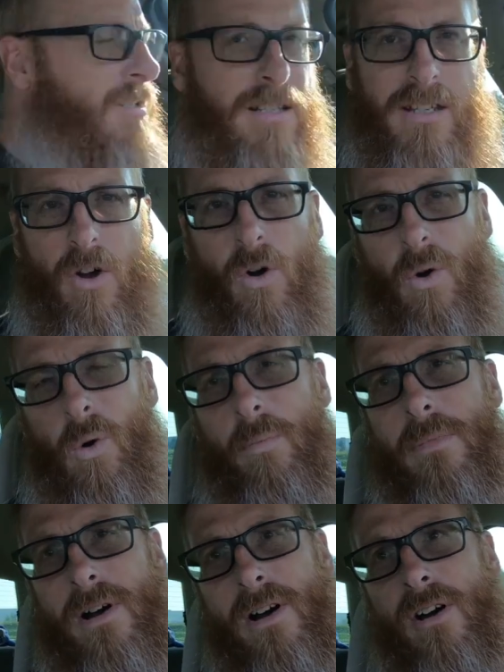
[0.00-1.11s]
the
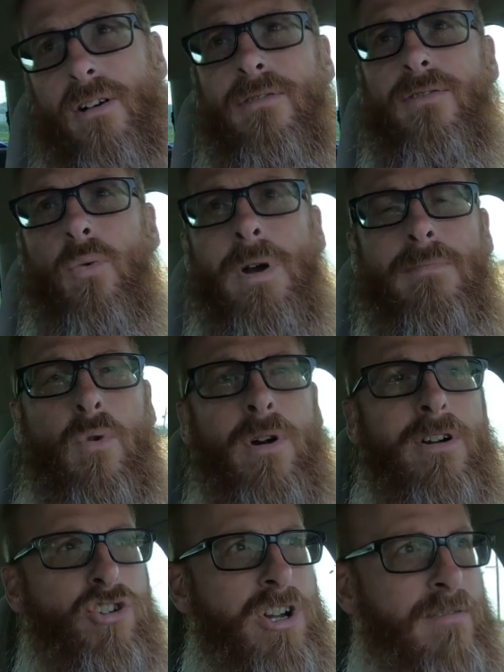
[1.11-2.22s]
home of
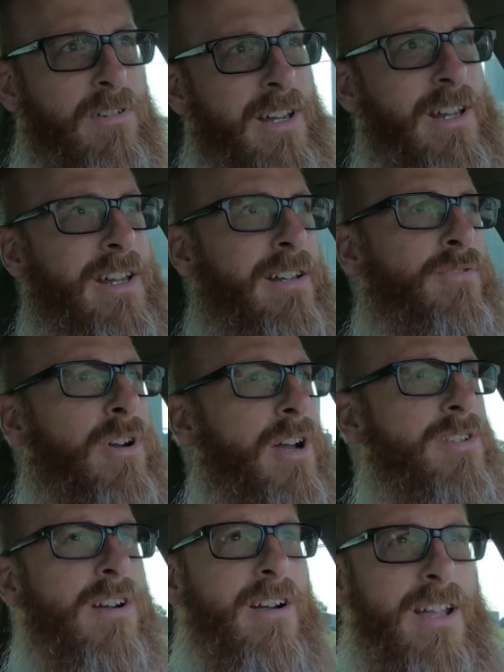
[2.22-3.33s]
Whitmoyer Chevrolet. And if you
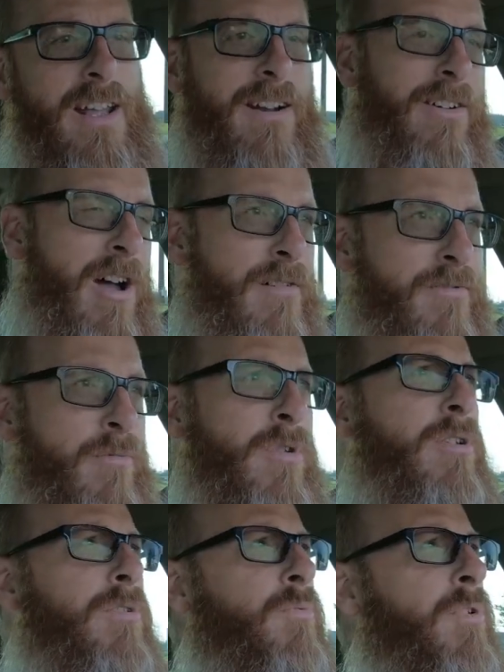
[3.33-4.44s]
guys are, again, are not
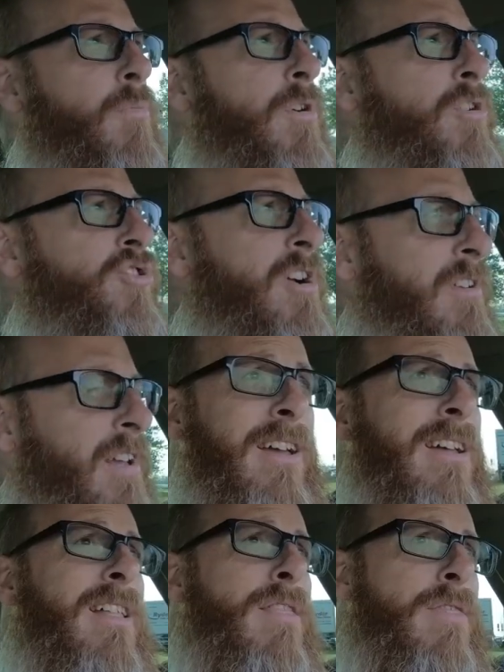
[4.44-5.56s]
familiar with Whitmoyer Chevrolet,
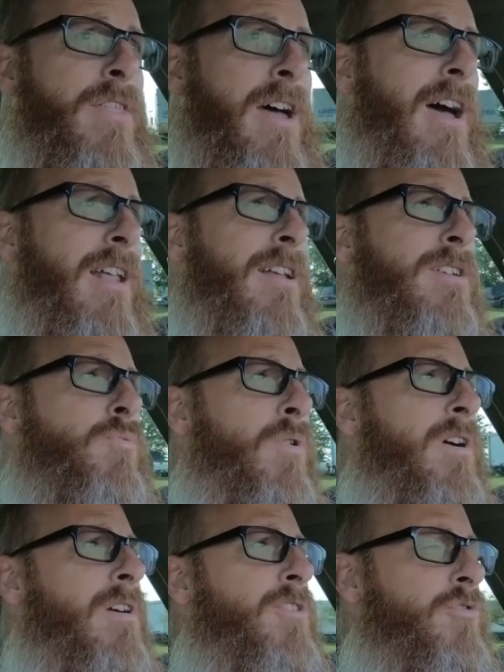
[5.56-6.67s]
that is
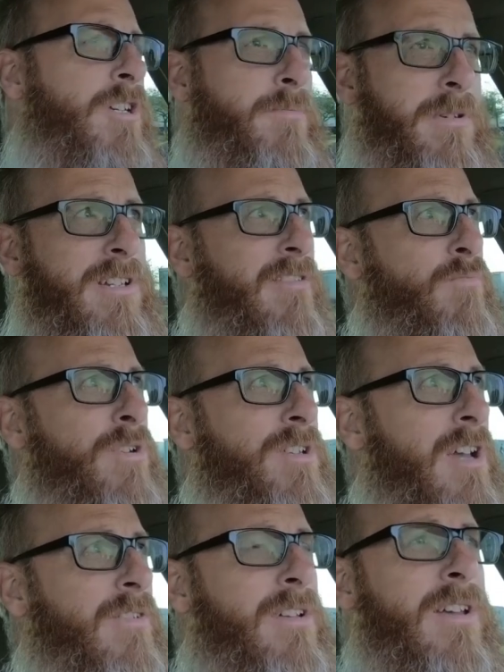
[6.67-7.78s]
where Street Speed
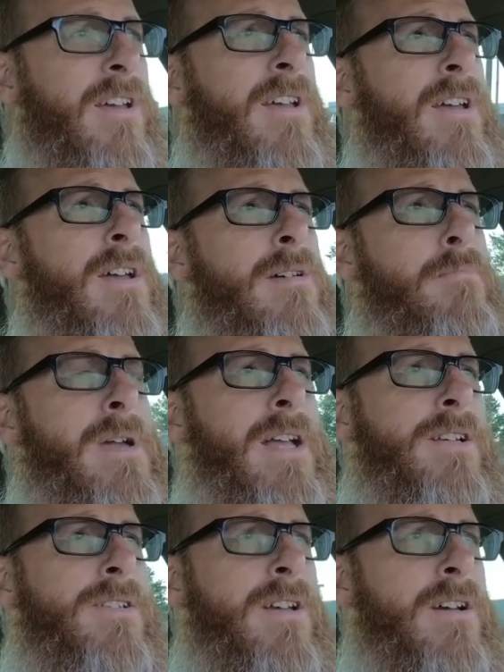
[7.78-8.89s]
717
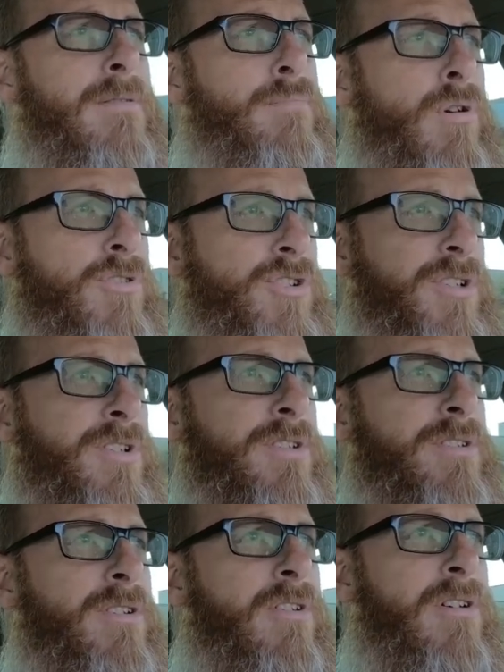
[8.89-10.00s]
makes
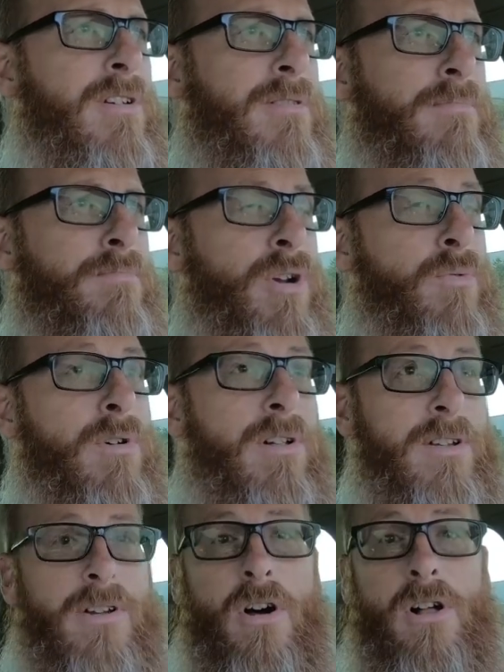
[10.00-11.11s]
purchases on pretty
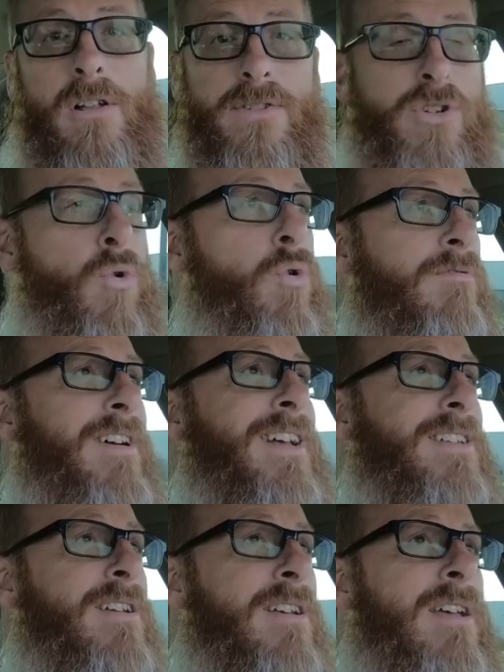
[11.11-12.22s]
well all of his
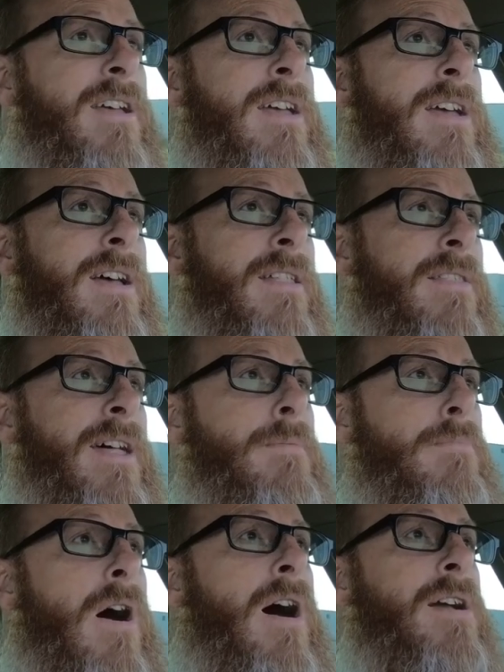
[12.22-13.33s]
Corvettes that he
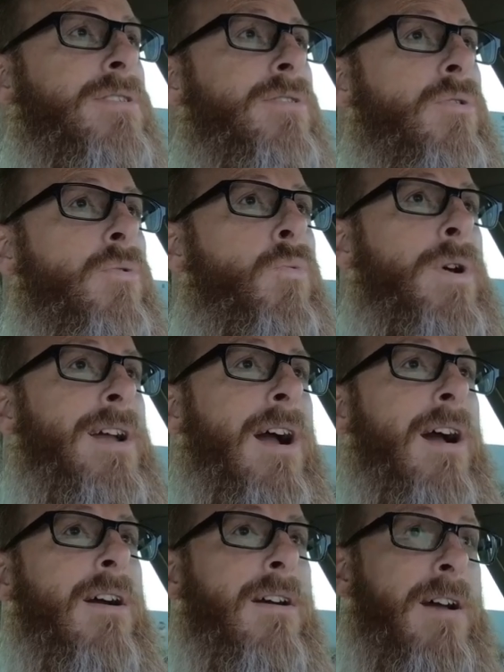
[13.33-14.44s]
buys. So we
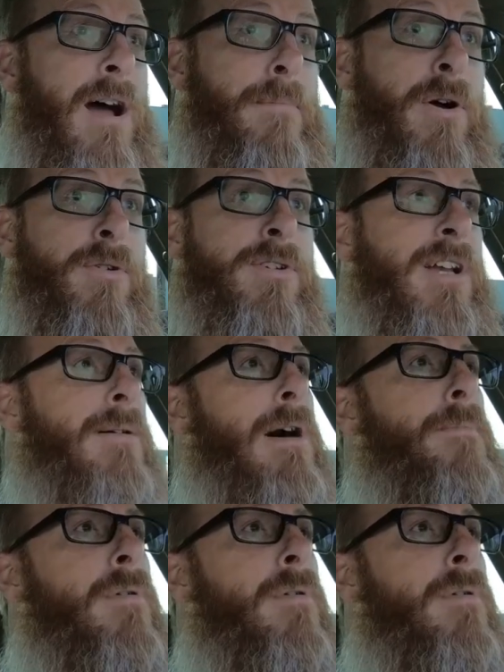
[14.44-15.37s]
are about to come up